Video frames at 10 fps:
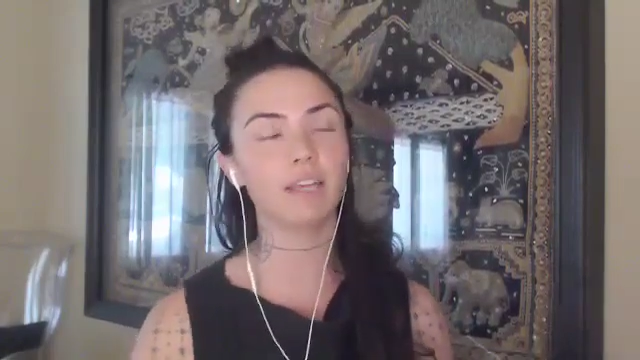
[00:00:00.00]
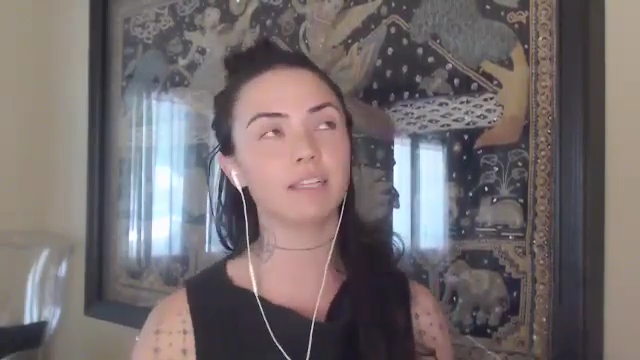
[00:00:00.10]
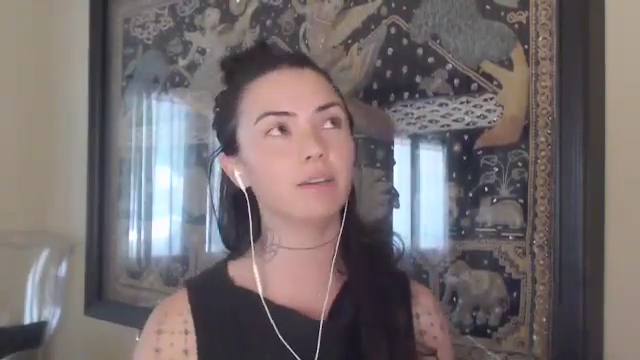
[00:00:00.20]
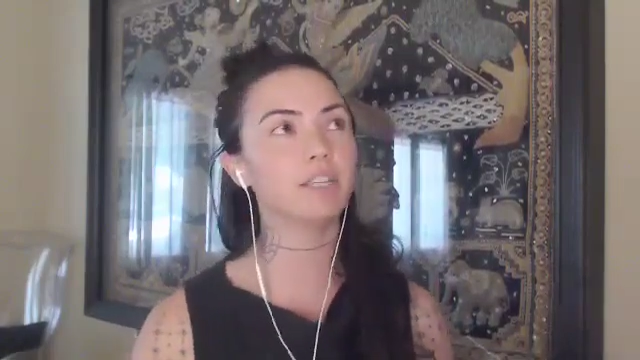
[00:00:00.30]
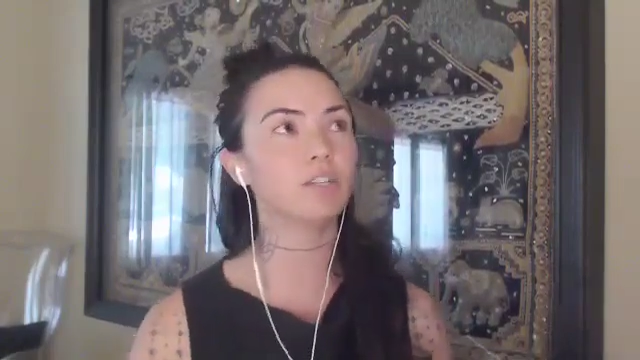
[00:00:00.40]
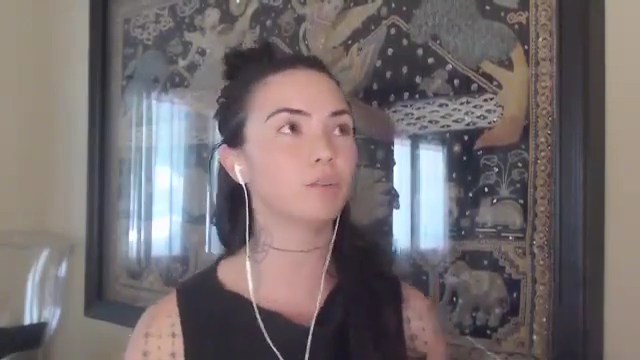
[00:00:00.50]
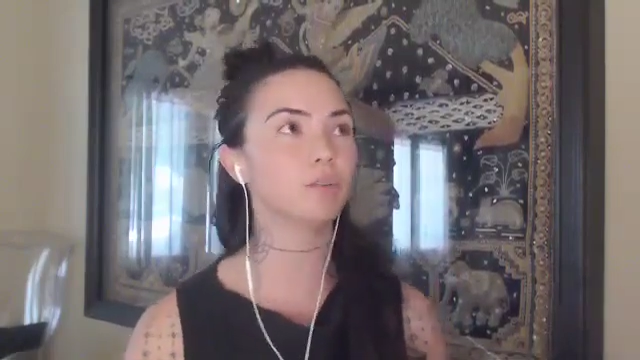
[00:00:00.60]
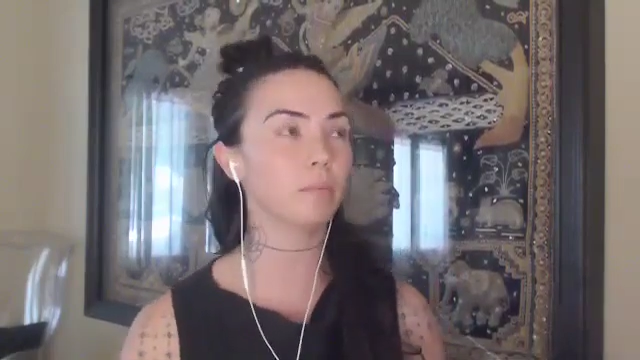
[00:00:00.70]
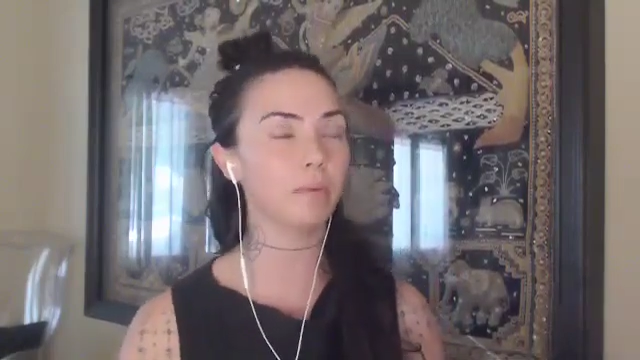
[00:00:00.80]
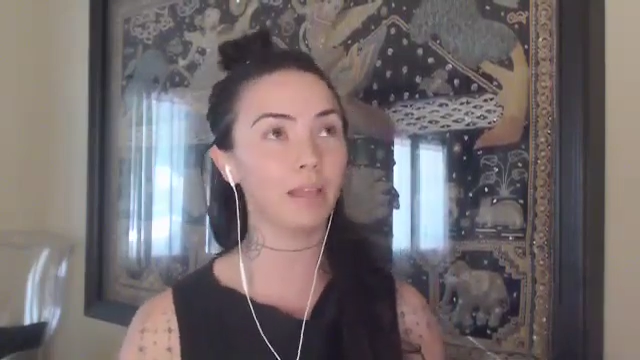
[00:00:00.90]
And so I just
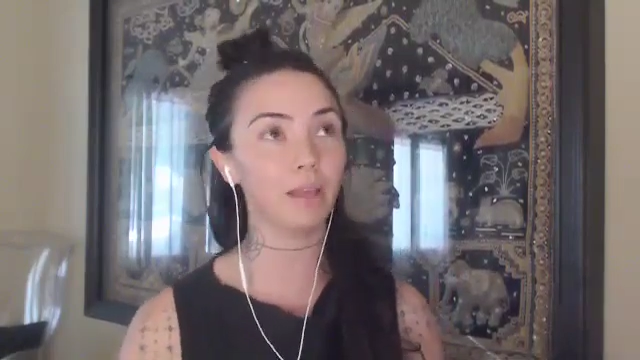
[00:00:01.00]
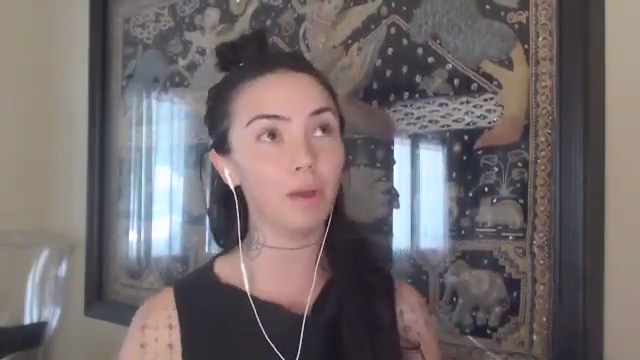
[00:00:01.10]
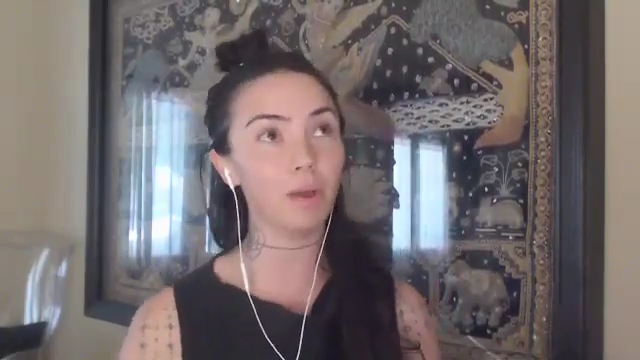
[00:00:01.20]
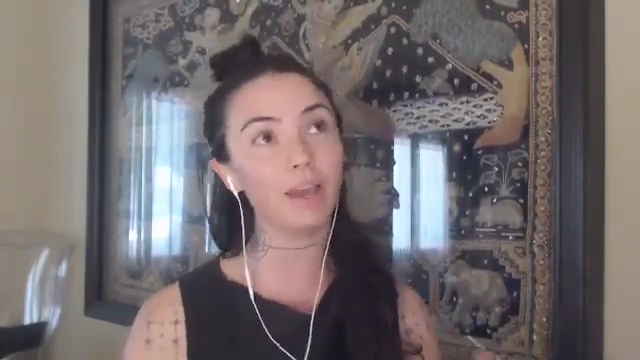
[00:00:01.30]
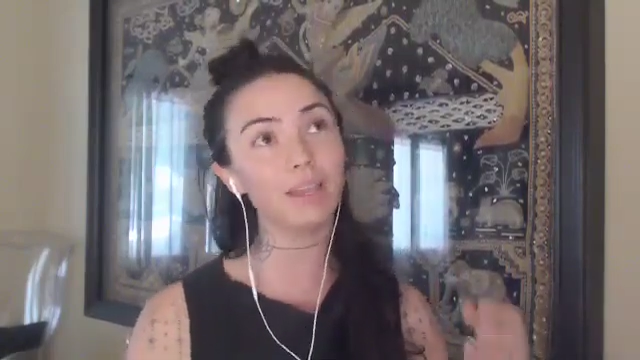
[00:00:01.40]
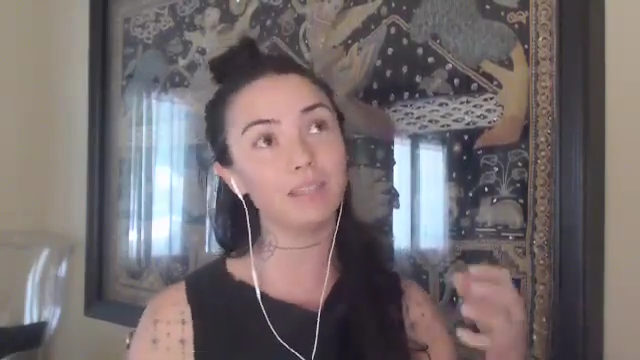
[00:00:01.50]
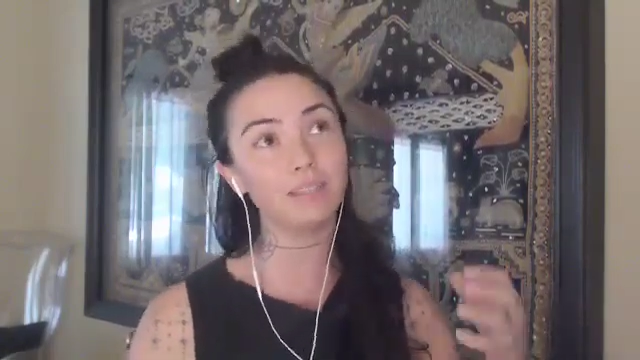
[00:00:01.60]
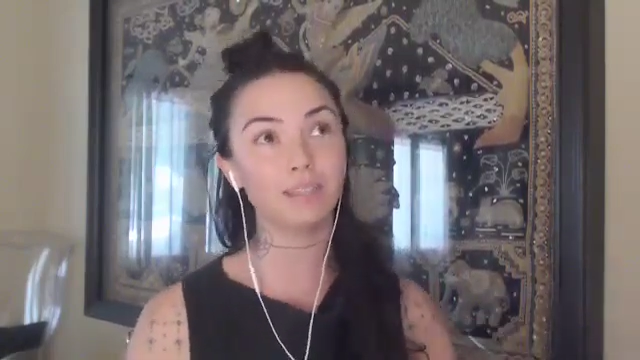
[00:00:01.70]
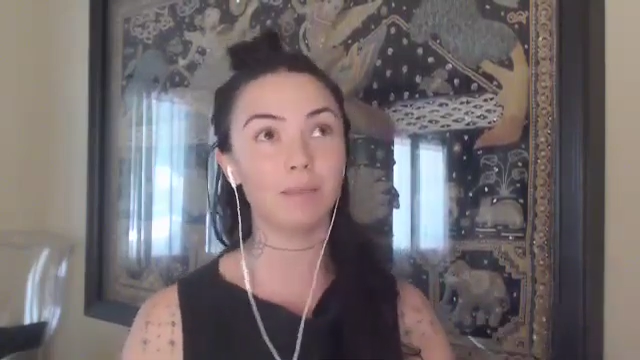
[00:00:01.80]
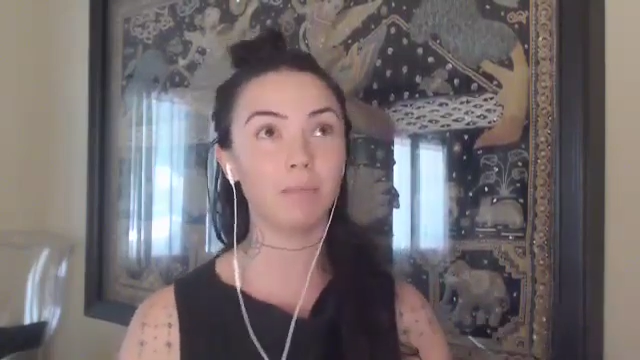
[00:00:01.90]
remember being like, wow, I had the
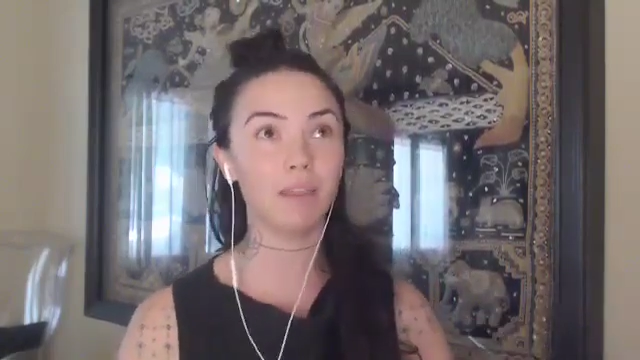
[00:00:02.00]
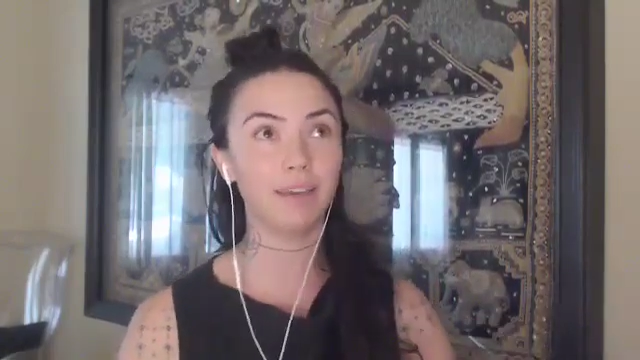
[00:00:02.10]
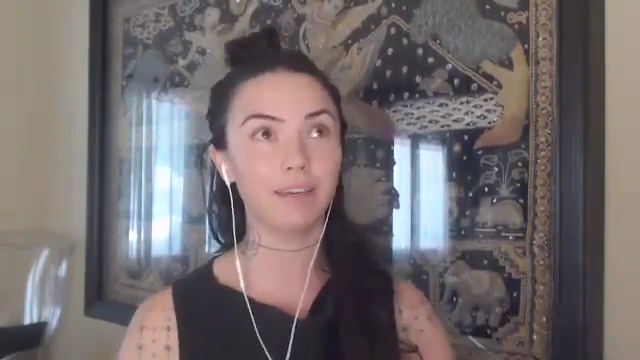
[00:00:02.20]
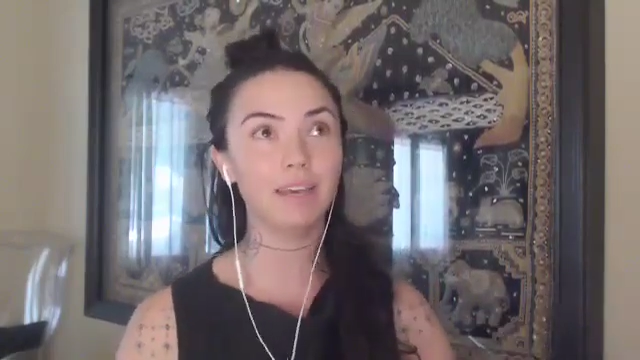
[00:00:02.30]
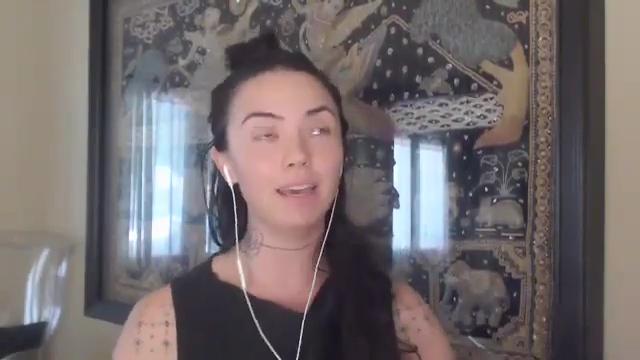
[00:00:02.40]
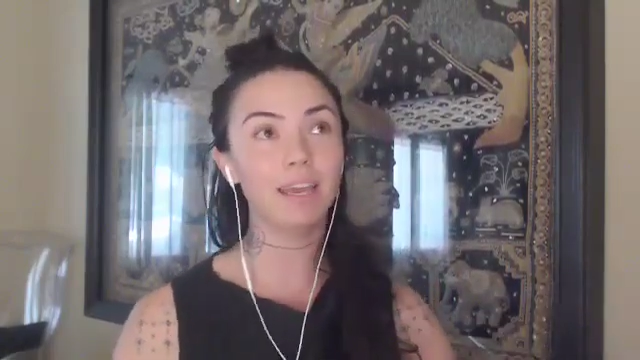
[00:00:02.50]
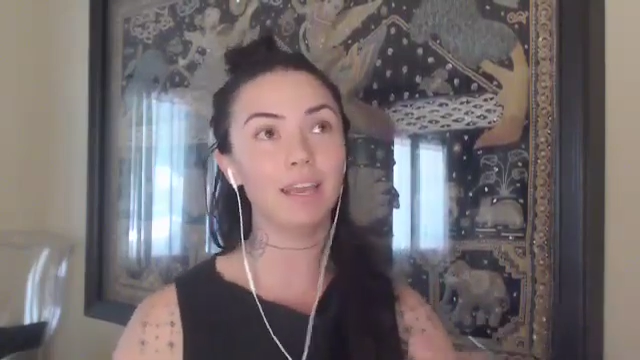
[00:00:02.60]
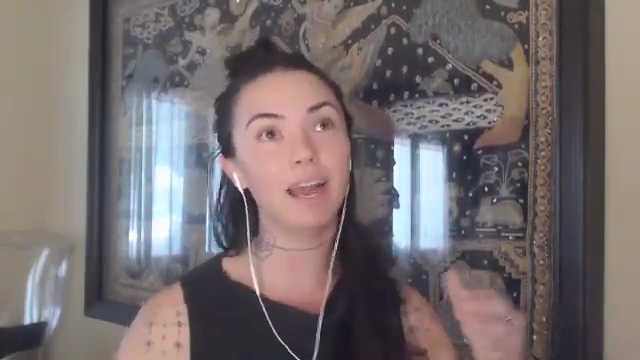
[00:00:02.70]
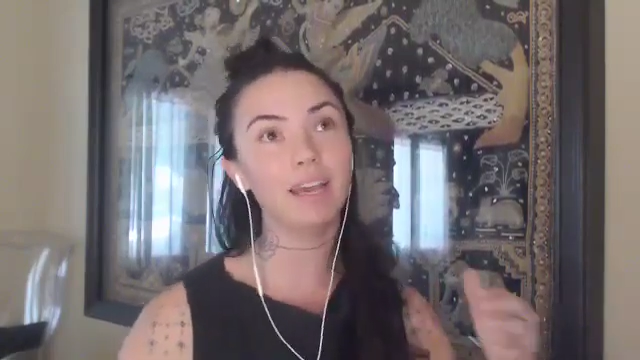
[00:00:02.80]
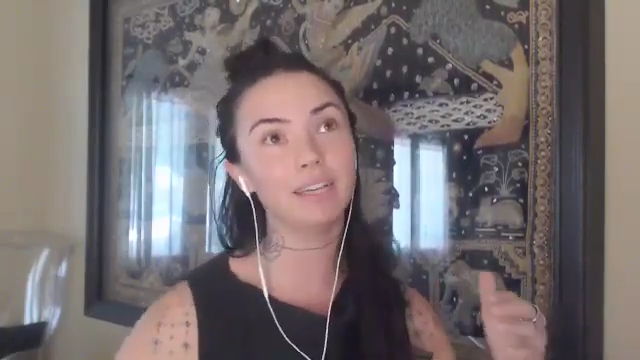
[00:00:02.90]
same thing. And
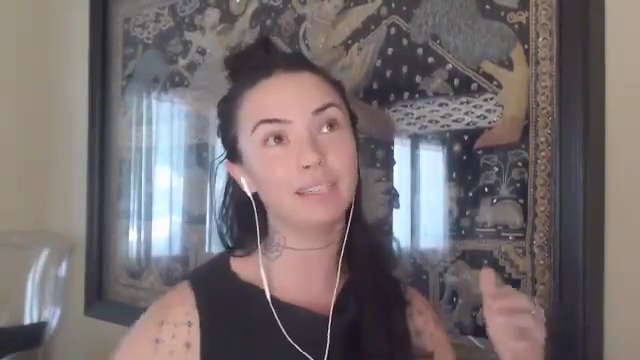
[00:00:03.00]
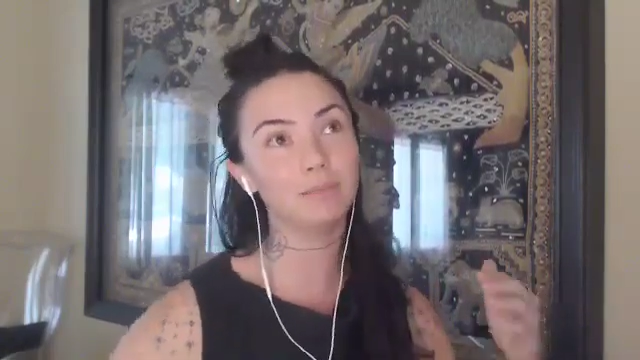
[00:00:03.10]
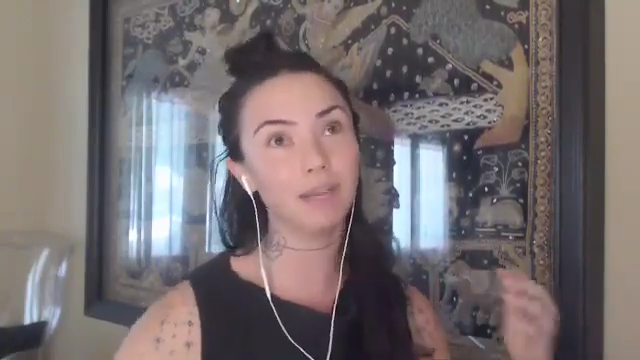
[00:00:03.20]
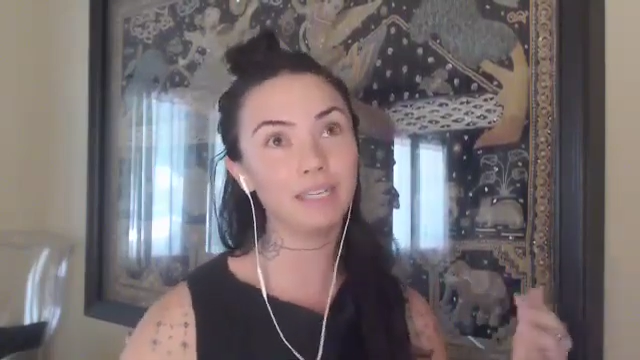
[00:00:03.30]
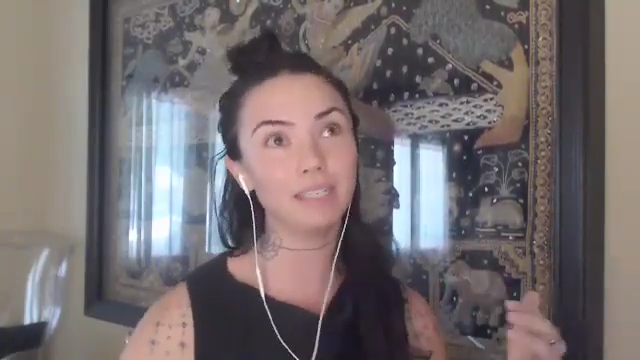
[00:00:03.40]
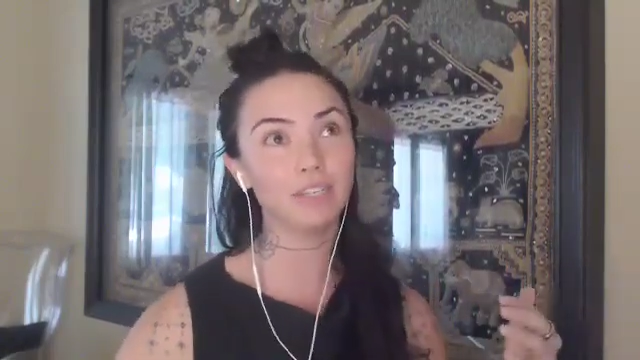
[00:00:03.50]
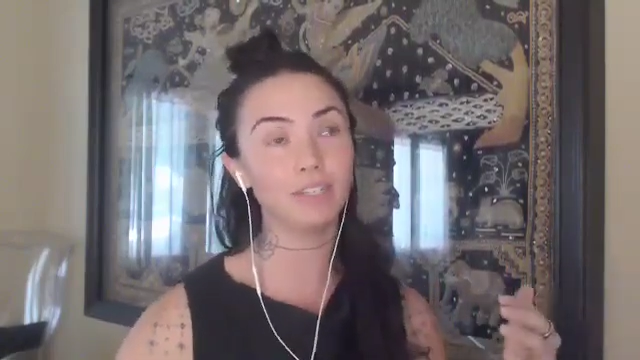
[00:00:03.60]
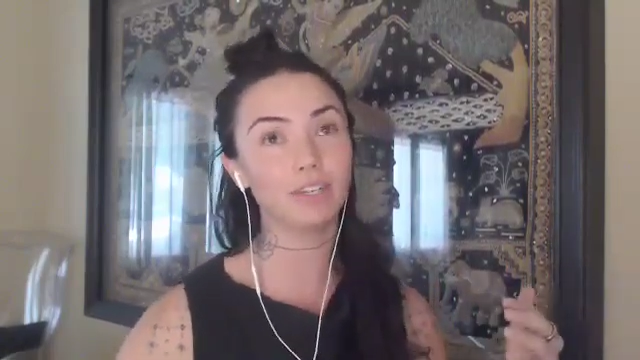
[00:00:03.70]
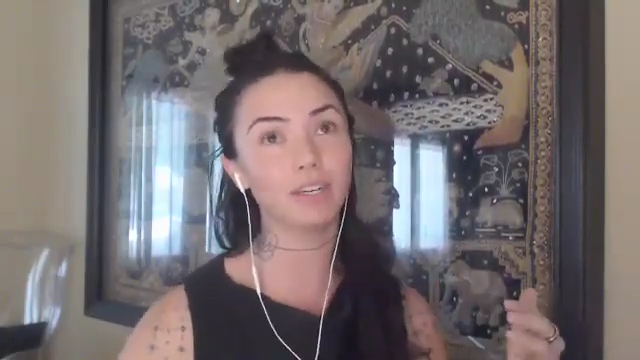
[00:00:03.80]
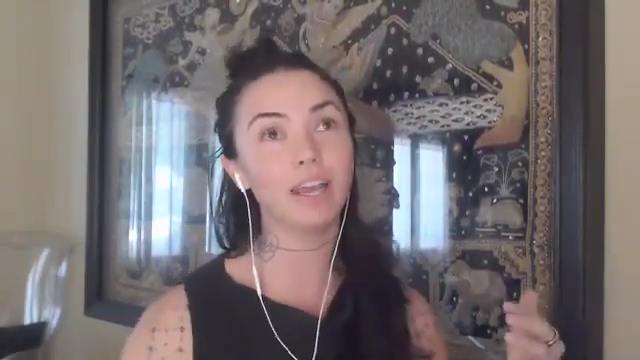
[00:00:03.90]
I asked my
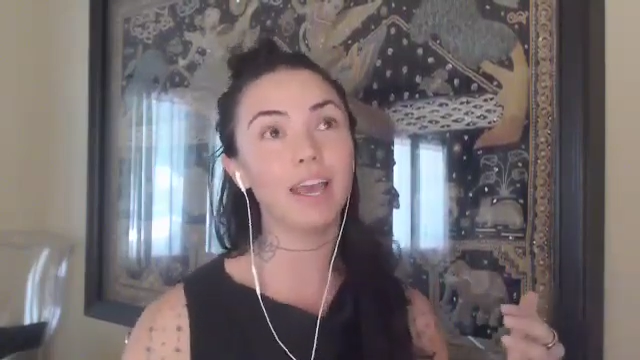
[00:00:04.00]
teacher,